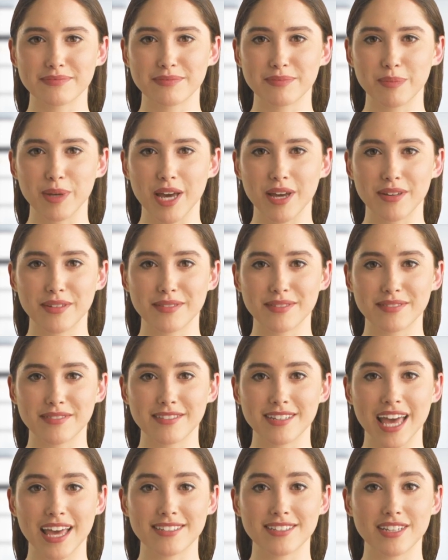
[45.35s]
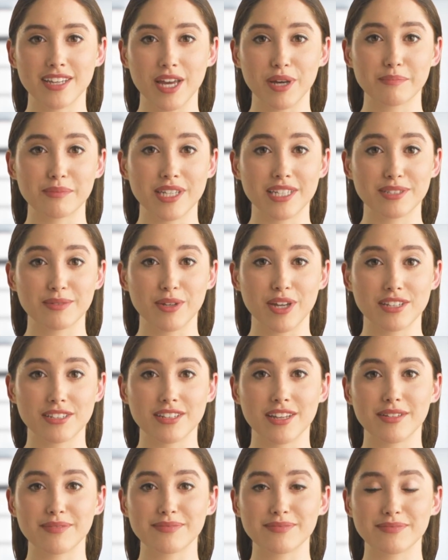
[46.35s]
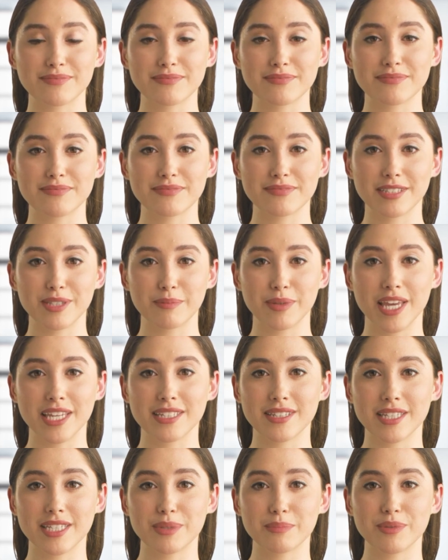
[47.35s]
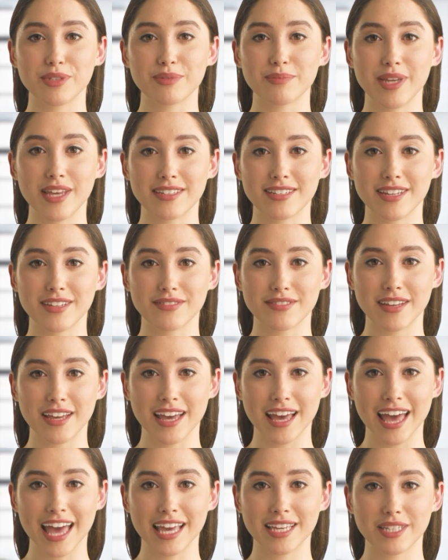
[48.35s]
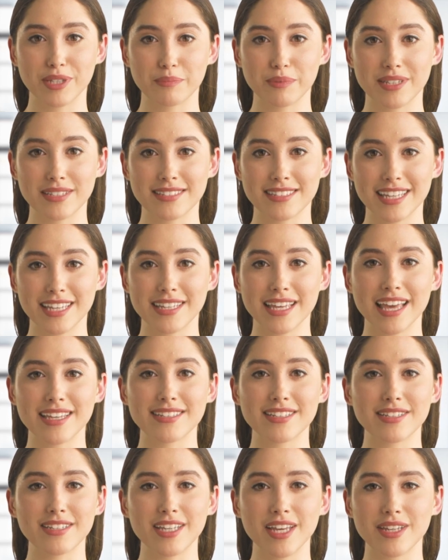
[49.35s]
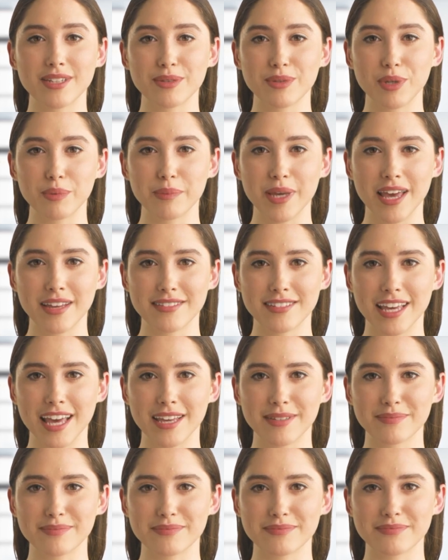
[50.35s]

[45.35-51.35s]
Well, that's a complex question. Depending on the perspective, it can be seen as a good or bad thing.